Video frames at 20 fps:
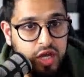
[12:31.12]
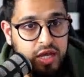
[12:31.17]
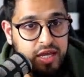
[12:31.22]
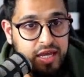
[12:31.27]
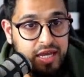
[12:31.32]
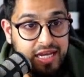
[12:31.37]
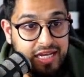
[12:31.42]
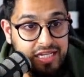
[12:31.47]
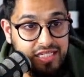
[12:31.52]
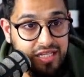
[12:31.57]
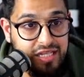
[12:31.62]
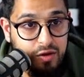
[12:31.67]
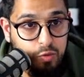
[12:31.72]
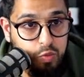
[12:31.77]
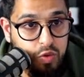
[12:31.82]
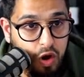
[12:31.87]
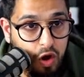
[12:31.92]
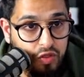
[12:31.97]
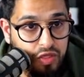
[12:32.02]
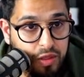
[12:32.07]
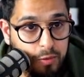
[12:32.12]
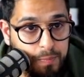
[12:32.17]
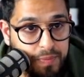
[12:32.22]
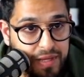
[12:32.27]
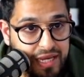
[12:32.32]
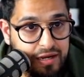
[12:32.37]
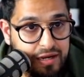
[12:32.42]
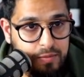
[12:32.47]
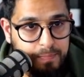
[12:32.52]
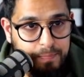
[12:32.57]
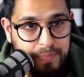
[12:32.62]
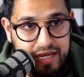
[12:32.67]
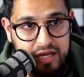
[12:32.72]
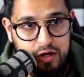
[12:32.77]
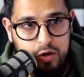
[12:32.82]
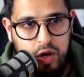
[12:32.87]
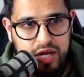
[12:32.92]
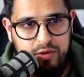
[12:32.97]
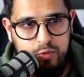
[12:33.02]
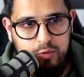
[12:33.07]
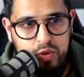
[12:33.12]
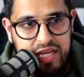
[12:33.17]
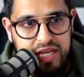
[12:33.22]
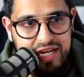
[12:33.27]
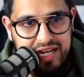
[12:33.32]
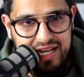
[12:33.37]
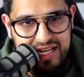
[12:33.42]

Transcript: is on the Bitcoin weekly